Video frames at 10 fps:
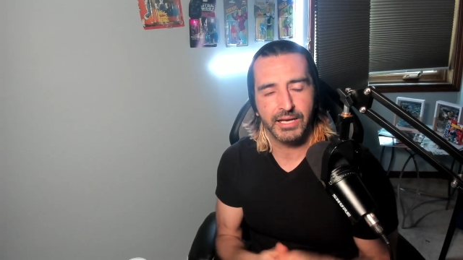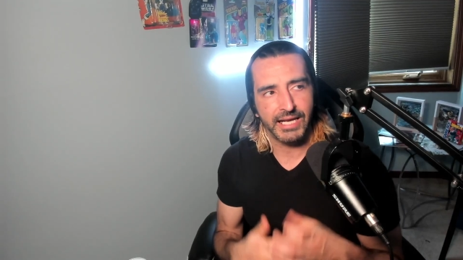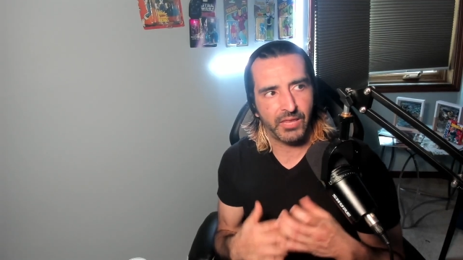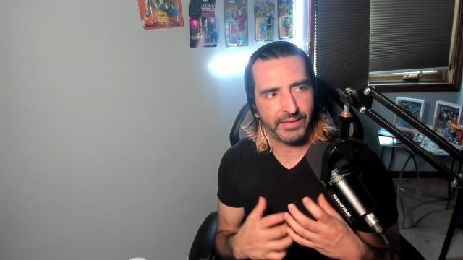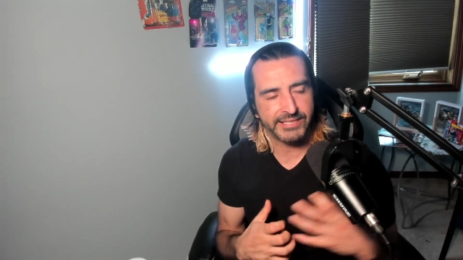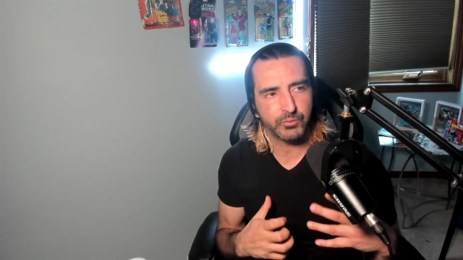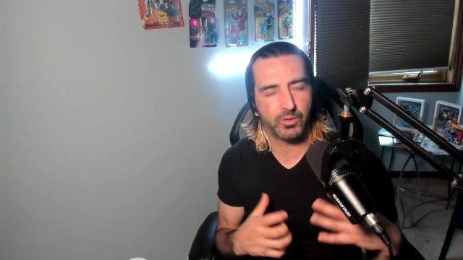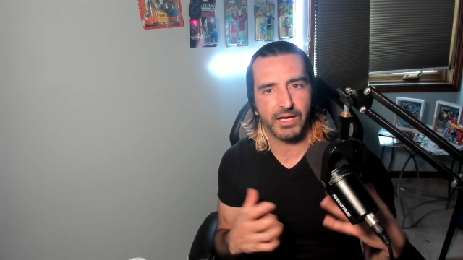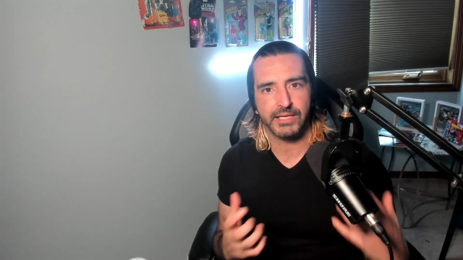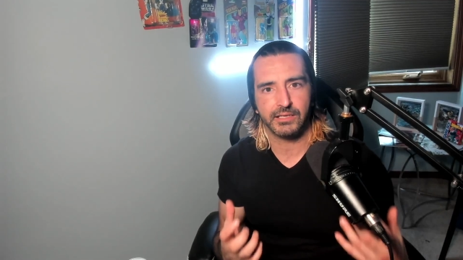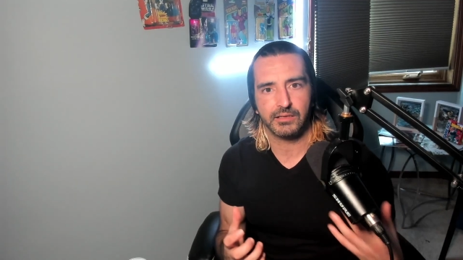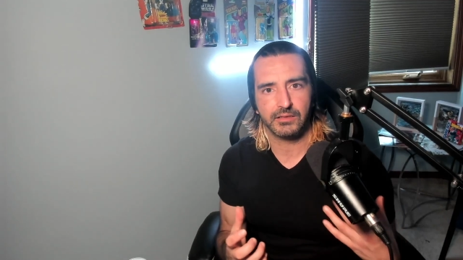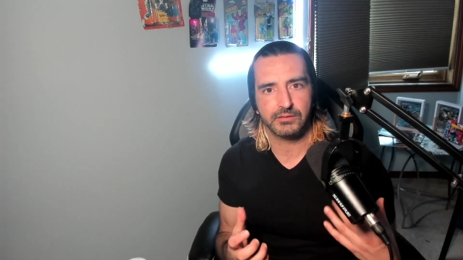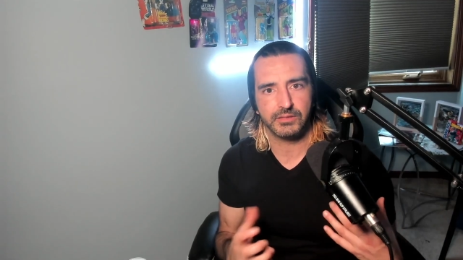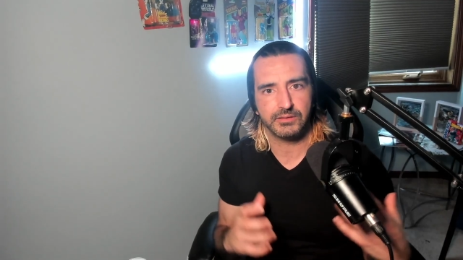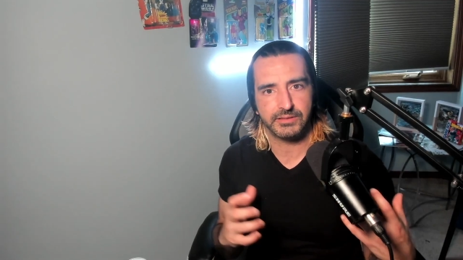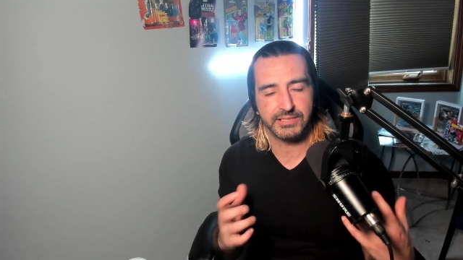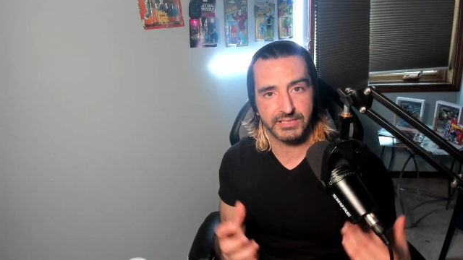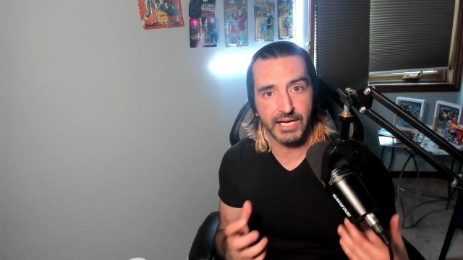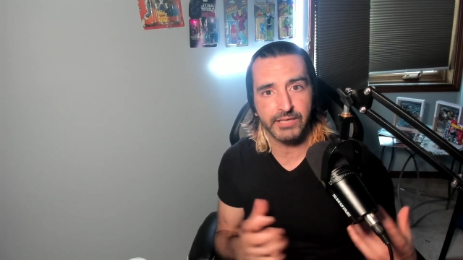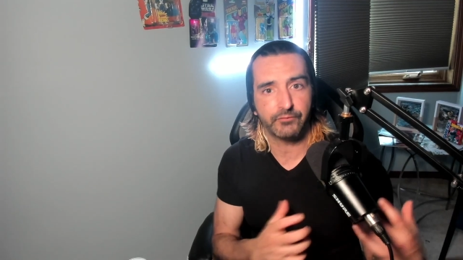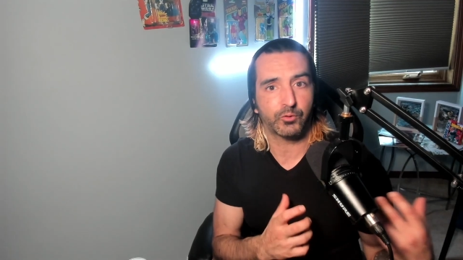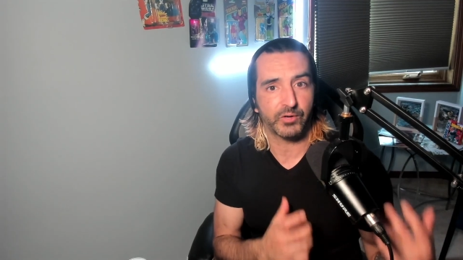And that's why designing for